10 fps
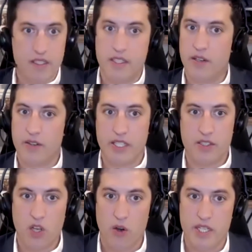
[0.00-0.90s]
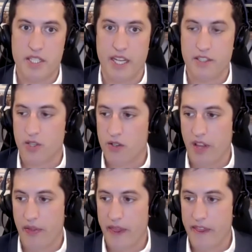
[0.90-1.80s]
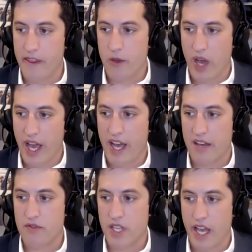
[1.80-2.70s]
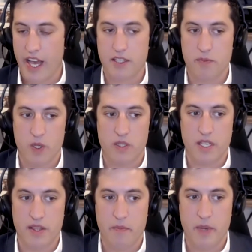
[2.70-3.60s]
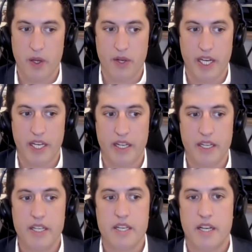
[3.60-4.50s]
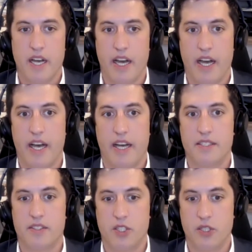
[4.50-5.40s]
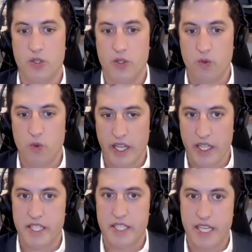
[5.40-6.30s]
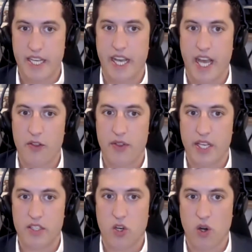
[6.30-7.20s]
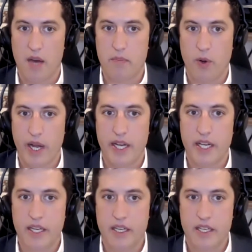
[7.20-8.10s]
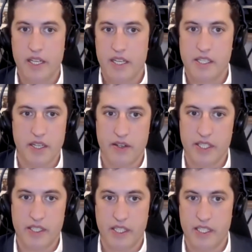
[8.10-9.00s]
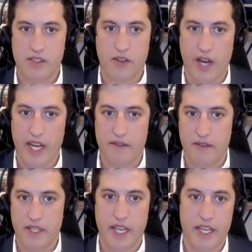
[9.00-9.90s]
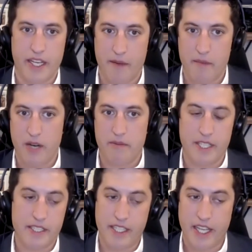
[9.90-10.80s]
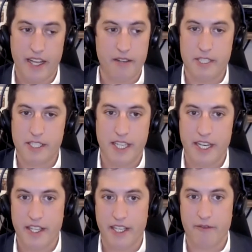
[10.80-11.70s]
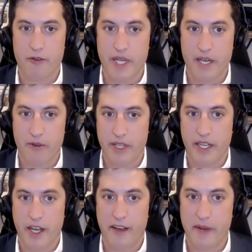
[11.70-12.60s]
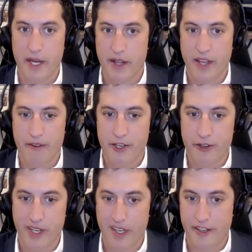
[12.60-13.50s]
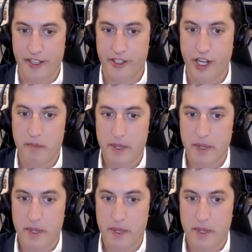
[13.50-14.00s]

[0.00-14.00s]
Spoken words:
It's so essential that you have the experts in the building to really see how things are operating. It's great when they come home and they say, yeah, there wasn't anything for me to really comment on. They were doing a good job.